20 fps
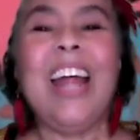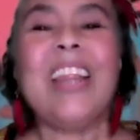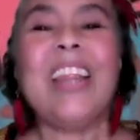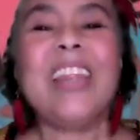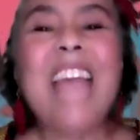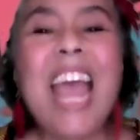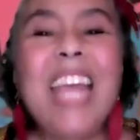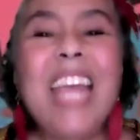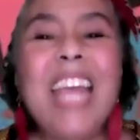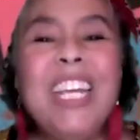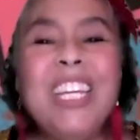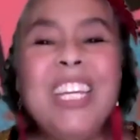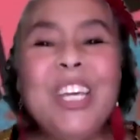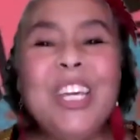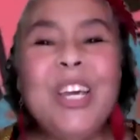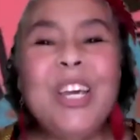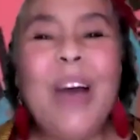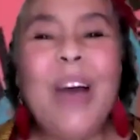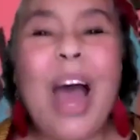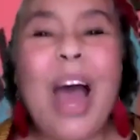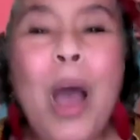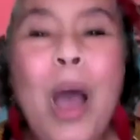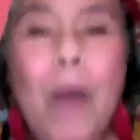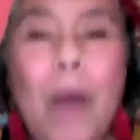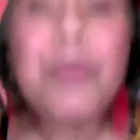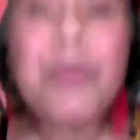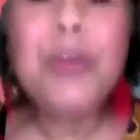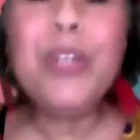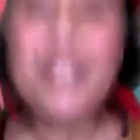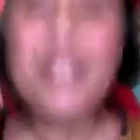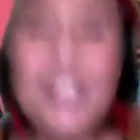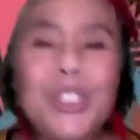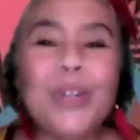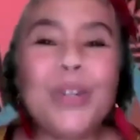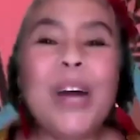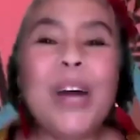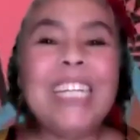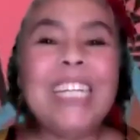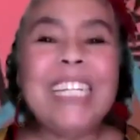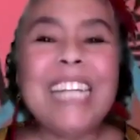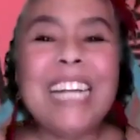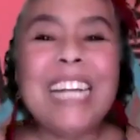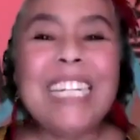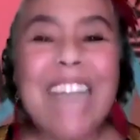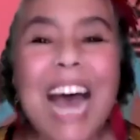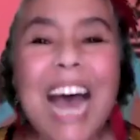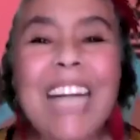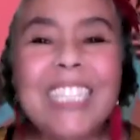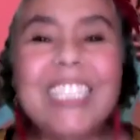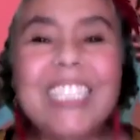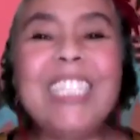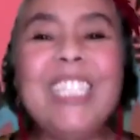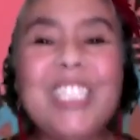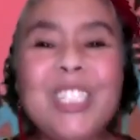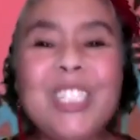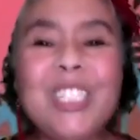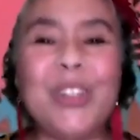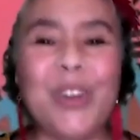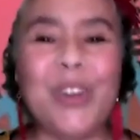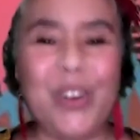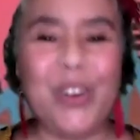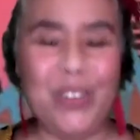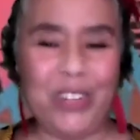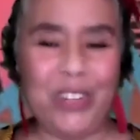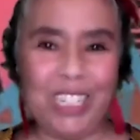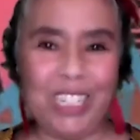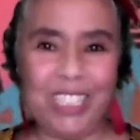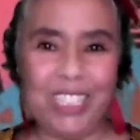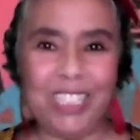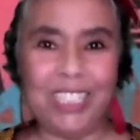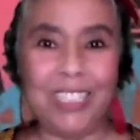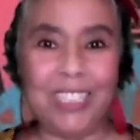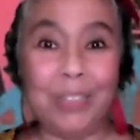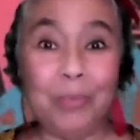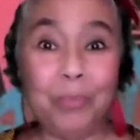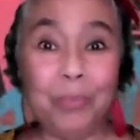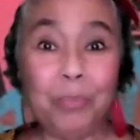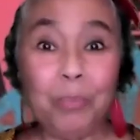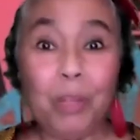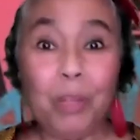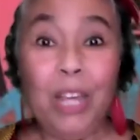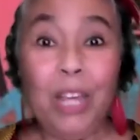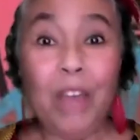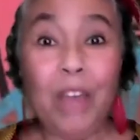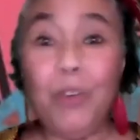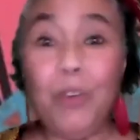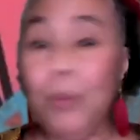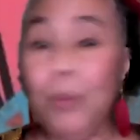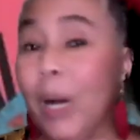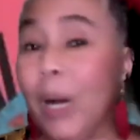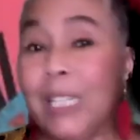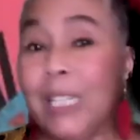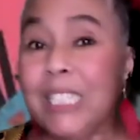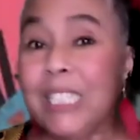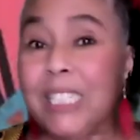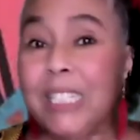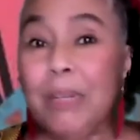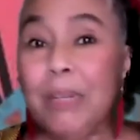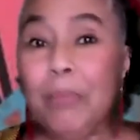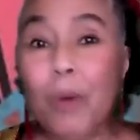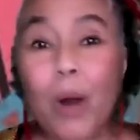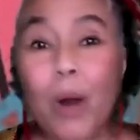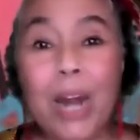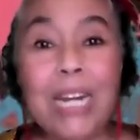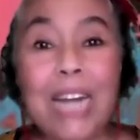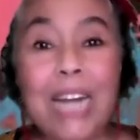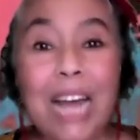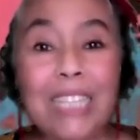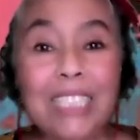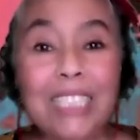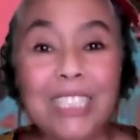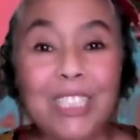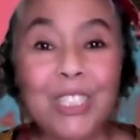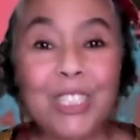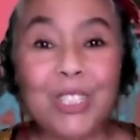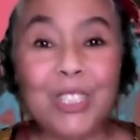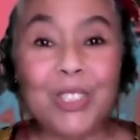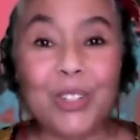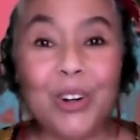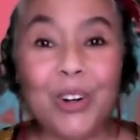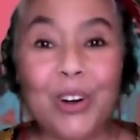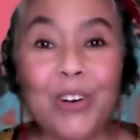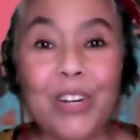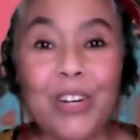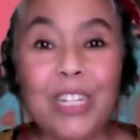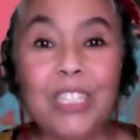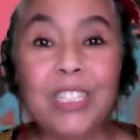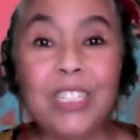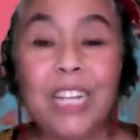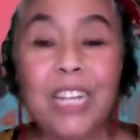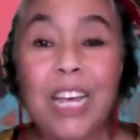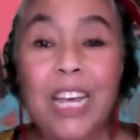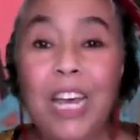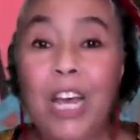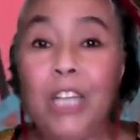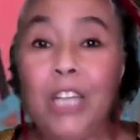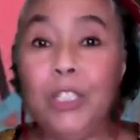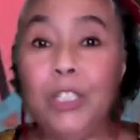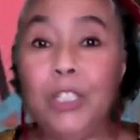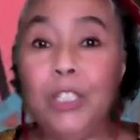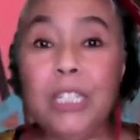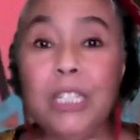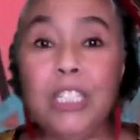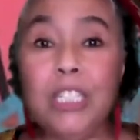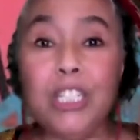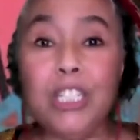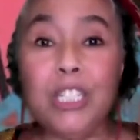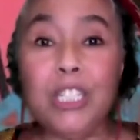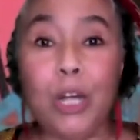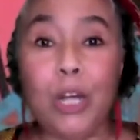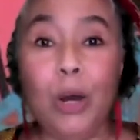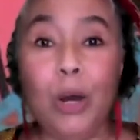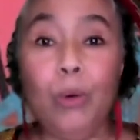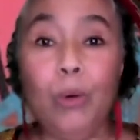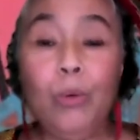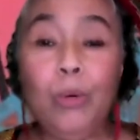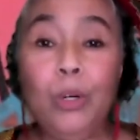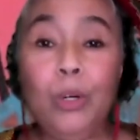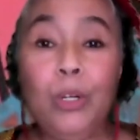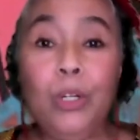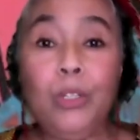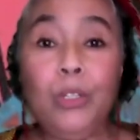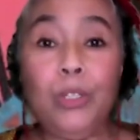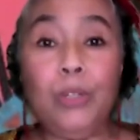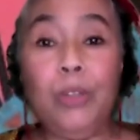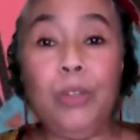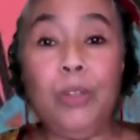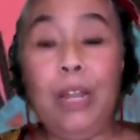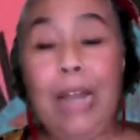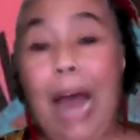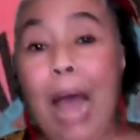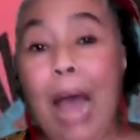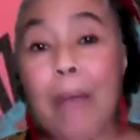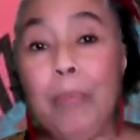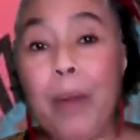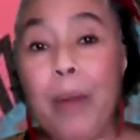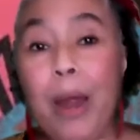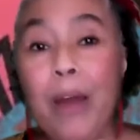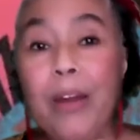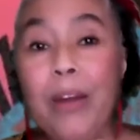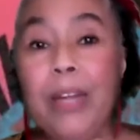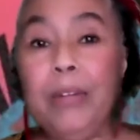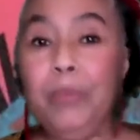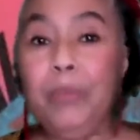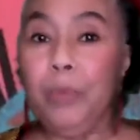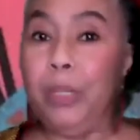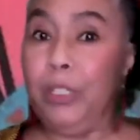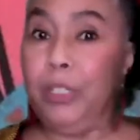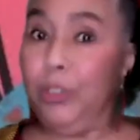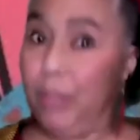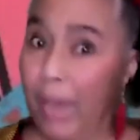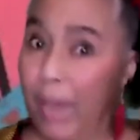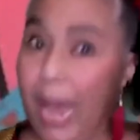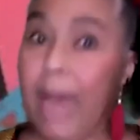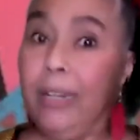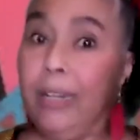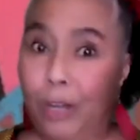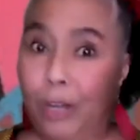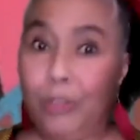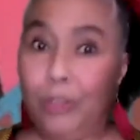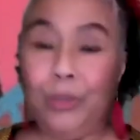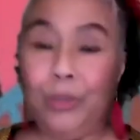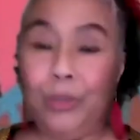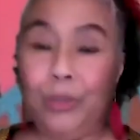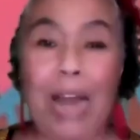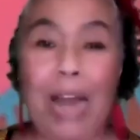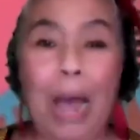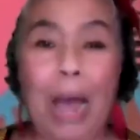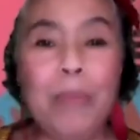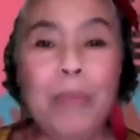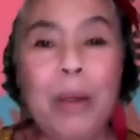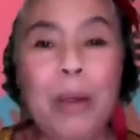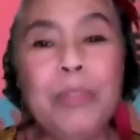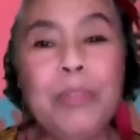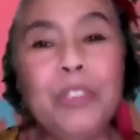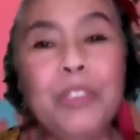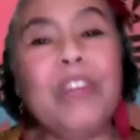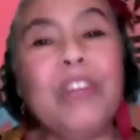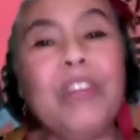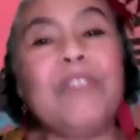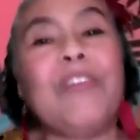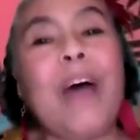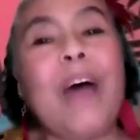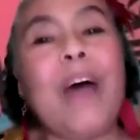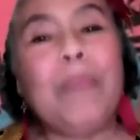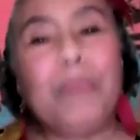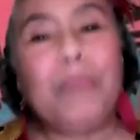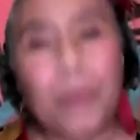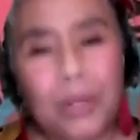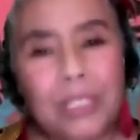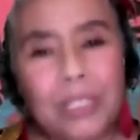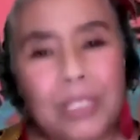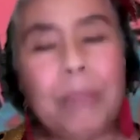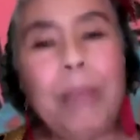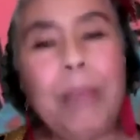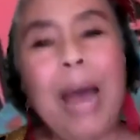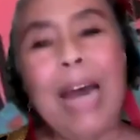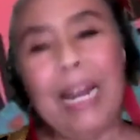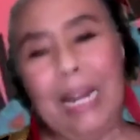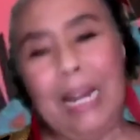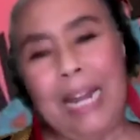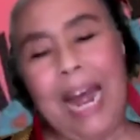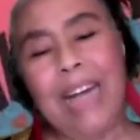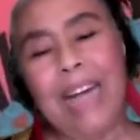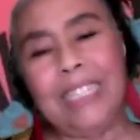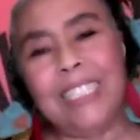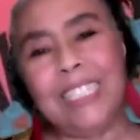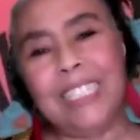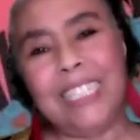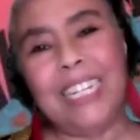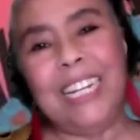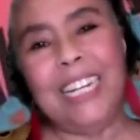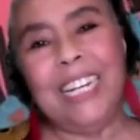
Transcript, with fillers: Thank you. I hope you enjoyed the Anansi stories. If you want to see more Anansi stories, you can just go to the library when you can go to the library, but you can find books about Anansi